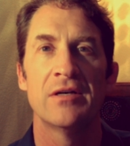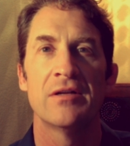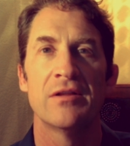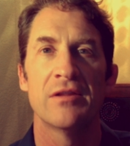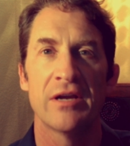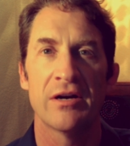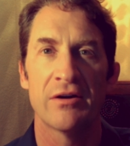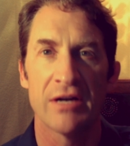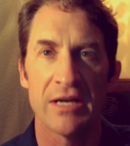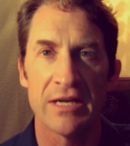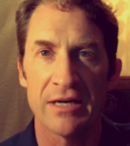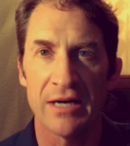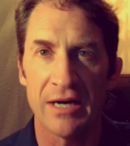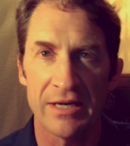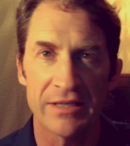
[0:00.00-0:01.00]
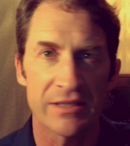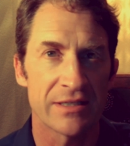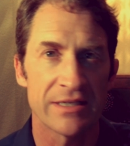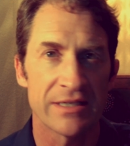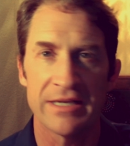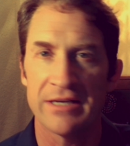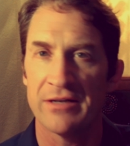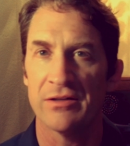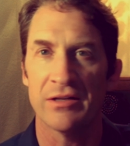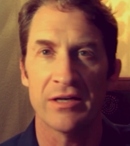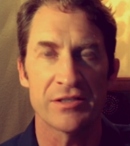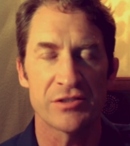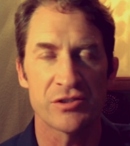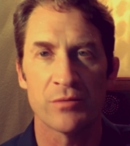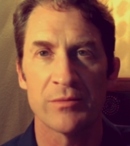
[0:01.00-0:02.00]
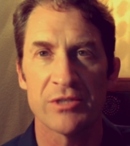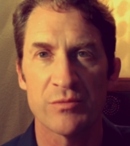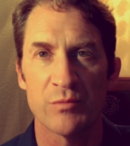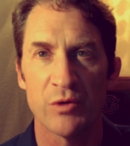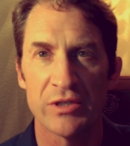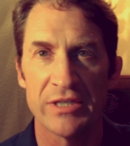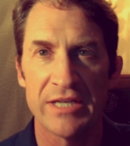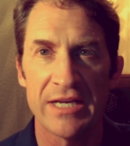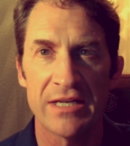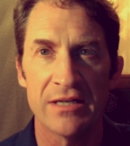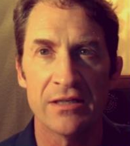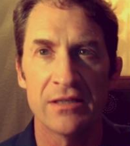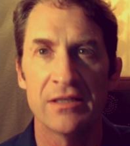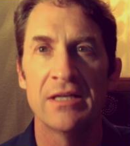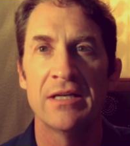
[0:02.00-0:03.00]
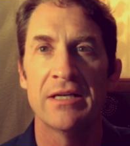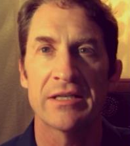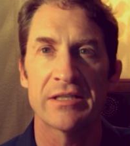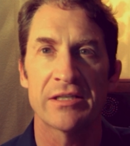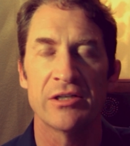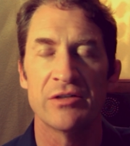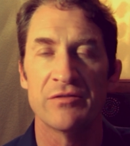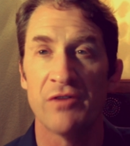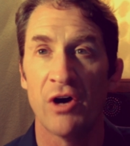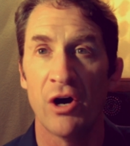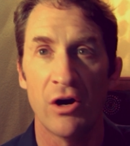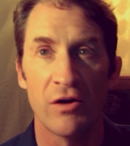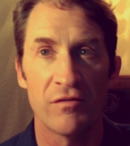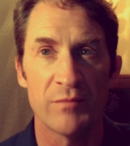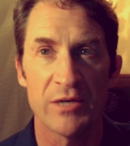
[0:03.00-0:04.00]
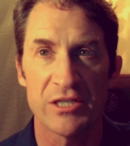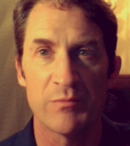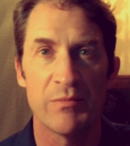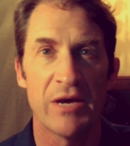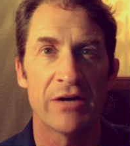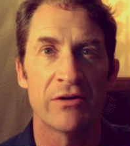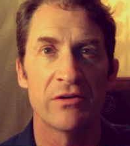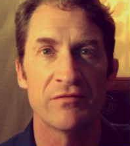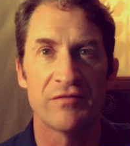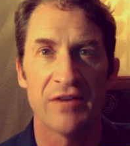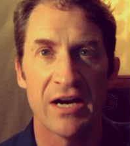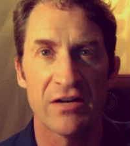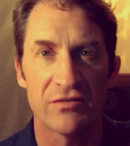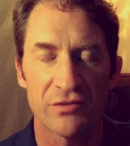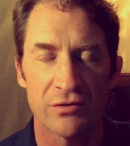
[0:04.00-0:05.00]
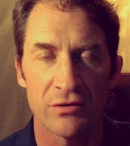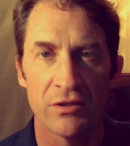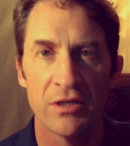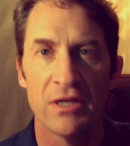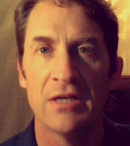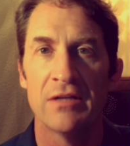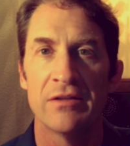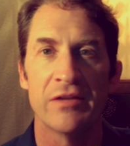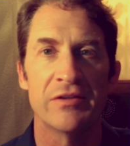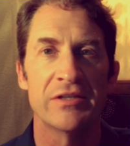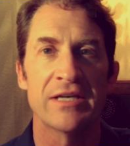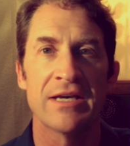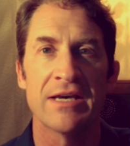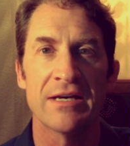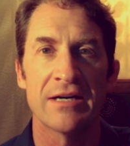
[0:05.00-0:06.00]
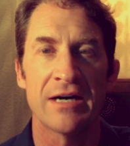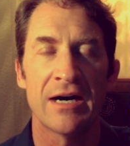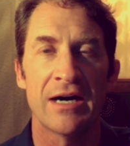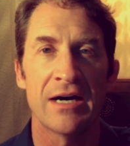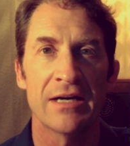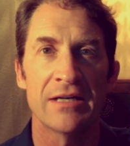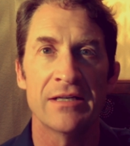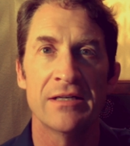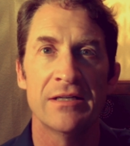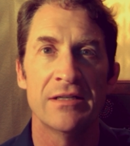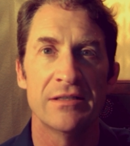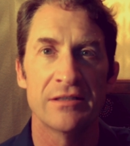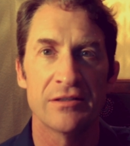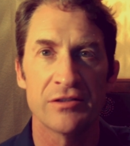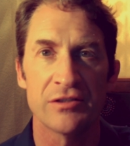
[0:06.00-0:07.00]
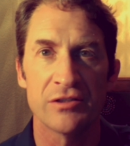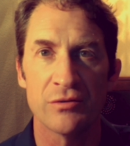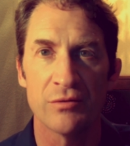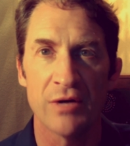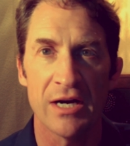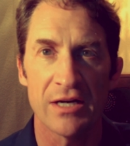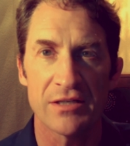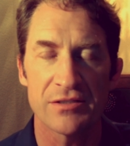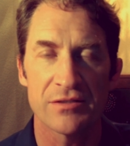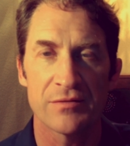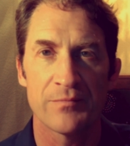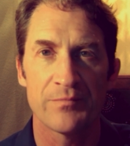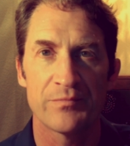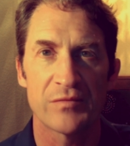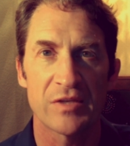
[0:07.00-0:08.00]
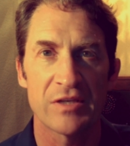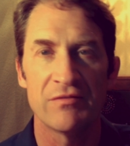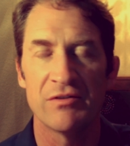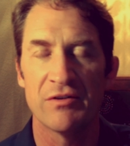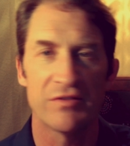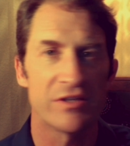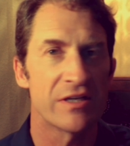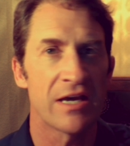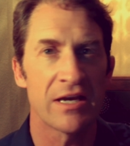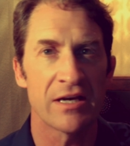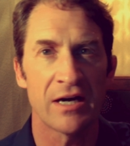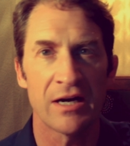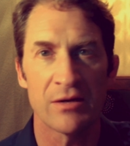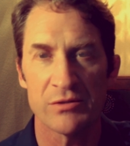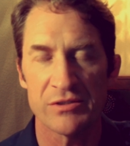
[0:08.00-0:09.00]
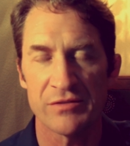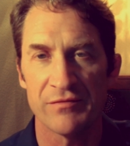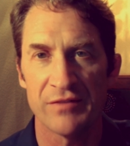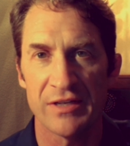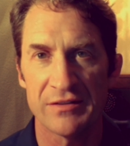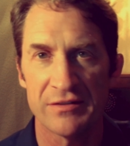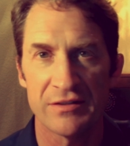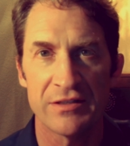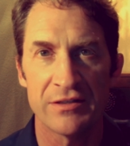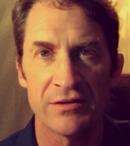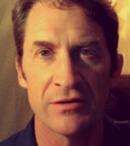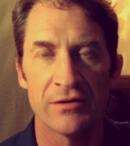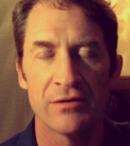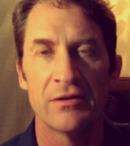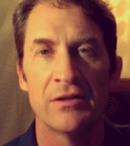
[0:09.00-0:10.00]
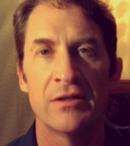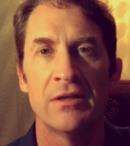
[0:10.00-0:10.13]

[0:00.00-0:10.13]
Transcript: their AI can analyze so much more data and can evolve much better and faster than the AI in the U.S. Even if the AI was invented here,